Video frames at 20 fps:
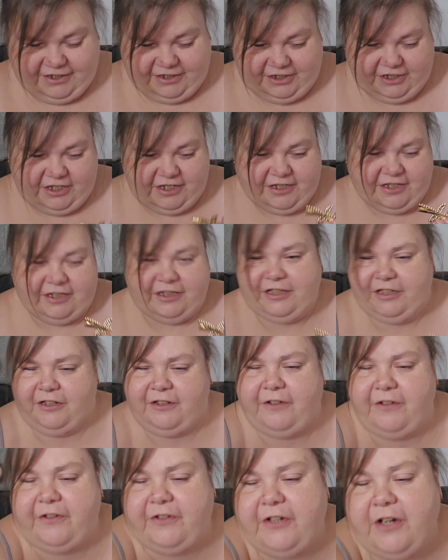It's just a
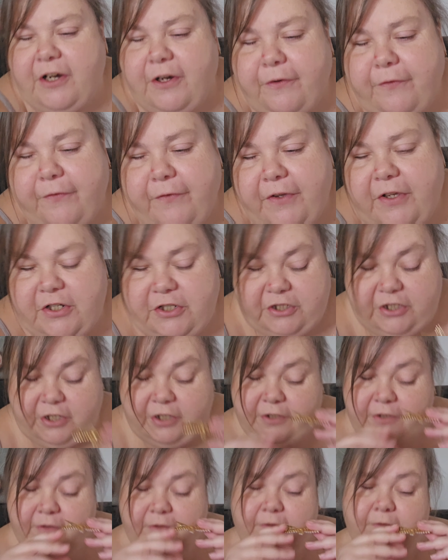little starfish.
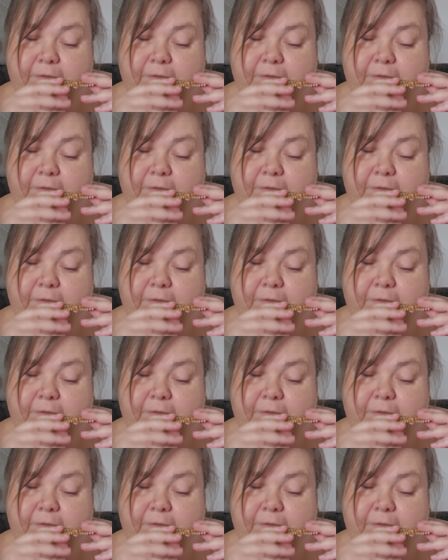